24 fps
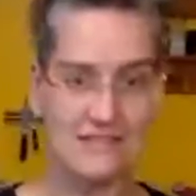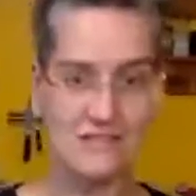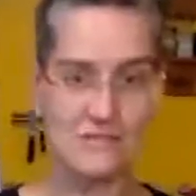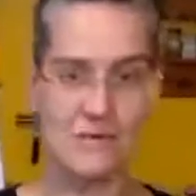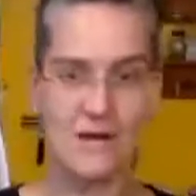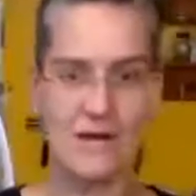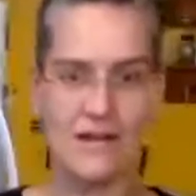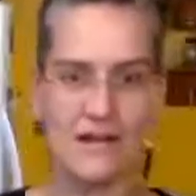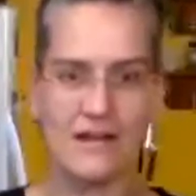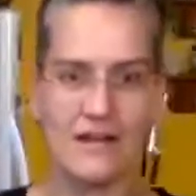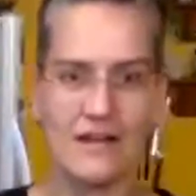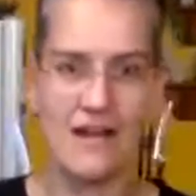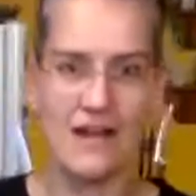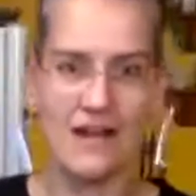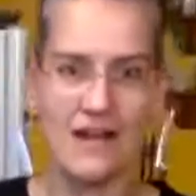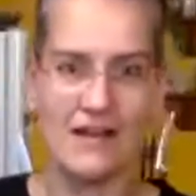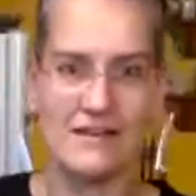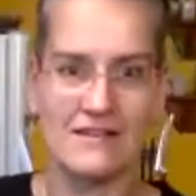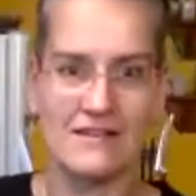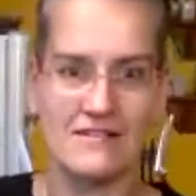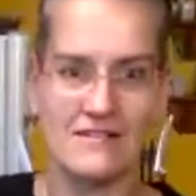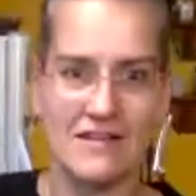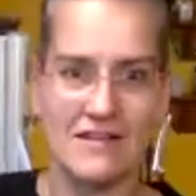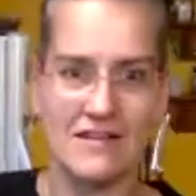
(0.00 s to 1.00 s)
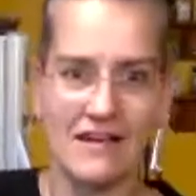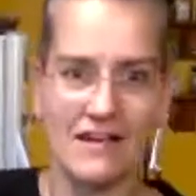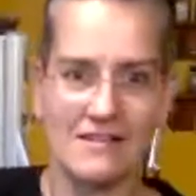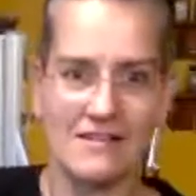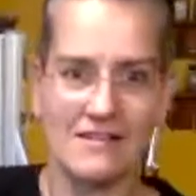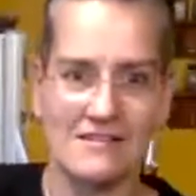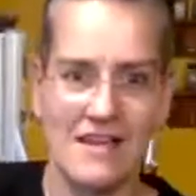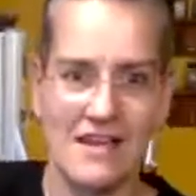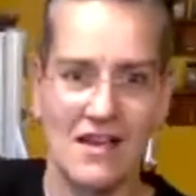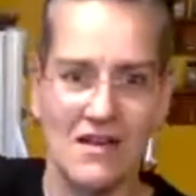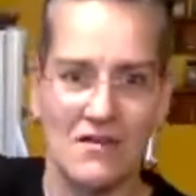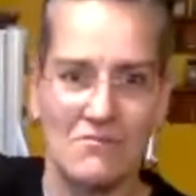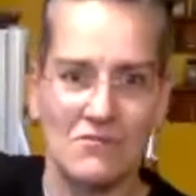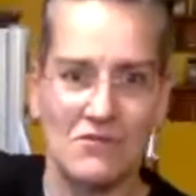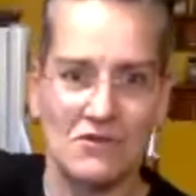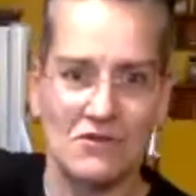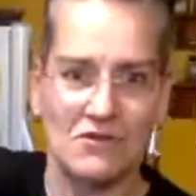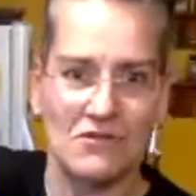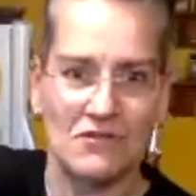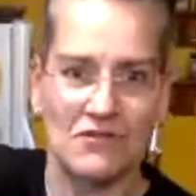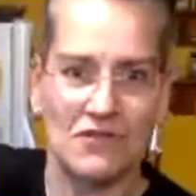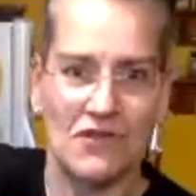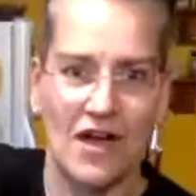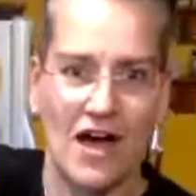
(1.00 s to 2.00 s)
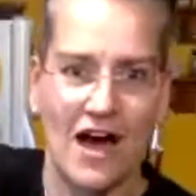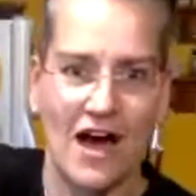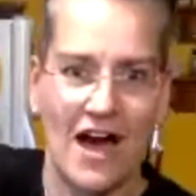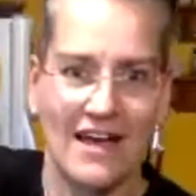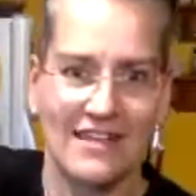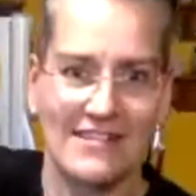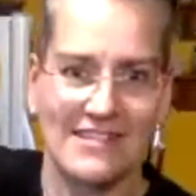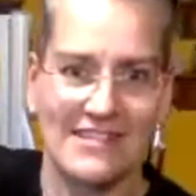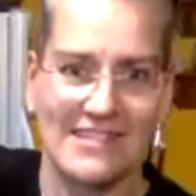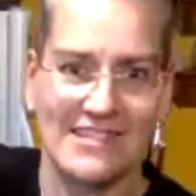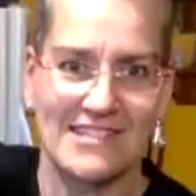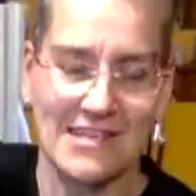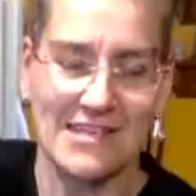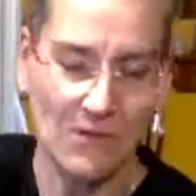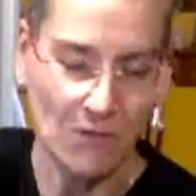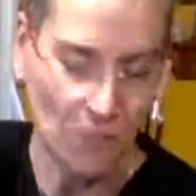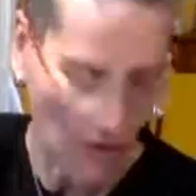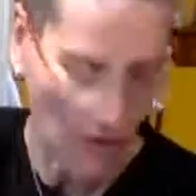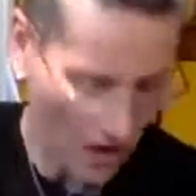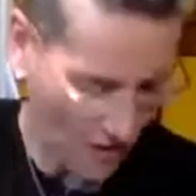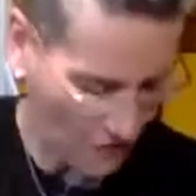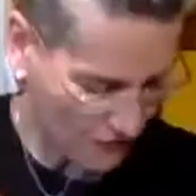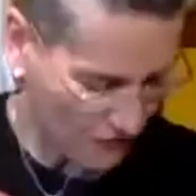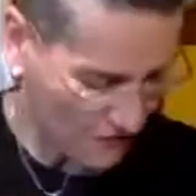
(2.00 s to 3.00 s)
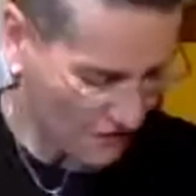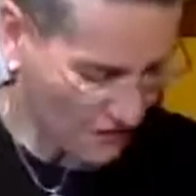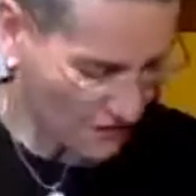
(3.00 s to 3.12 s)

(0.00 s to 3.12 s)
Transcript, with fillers: one does. Beautiful, hot, steamy waffle.